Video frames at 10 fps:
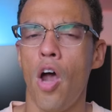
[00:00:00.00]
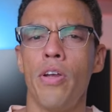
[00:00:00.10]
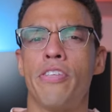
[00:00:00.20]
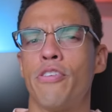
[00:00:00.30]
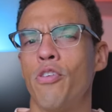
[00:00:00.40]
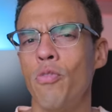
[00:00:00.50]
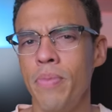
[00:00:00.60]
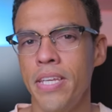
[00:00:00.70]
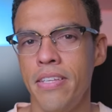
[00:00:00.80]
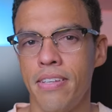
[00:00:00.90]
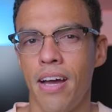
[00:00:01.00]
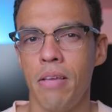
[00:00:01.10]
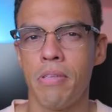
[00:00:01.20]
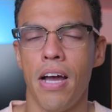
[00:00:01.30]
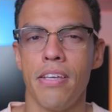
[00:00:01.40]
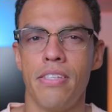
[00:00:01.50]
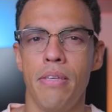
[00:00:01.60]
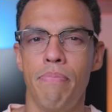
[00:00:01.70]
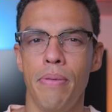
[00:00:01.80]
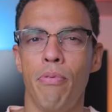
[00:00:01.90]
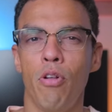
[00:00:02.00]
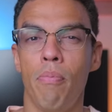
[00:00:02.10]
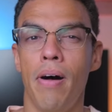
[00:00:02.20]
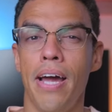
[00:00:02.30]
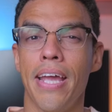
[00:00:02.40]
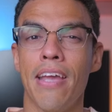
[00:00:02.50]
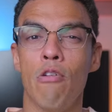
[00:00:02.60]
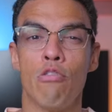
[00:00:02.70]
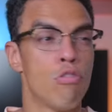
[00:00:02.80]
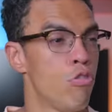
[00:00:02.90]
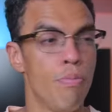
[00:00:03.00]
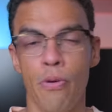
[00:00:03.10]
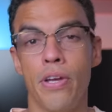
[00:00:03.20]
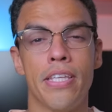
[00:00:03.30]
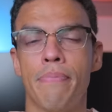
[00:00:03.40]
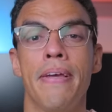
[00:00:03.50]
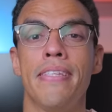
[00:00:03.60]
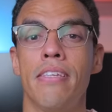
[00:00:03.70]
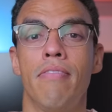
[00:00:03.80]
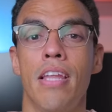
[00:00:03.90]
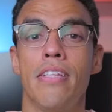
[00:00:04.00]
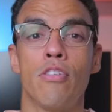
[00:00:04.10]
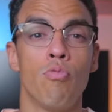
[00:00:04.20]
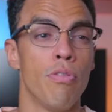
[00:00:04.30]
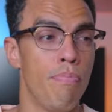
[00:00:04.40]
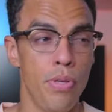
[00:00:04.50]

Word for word: Alright, so many times I see people buying a super expensive lens with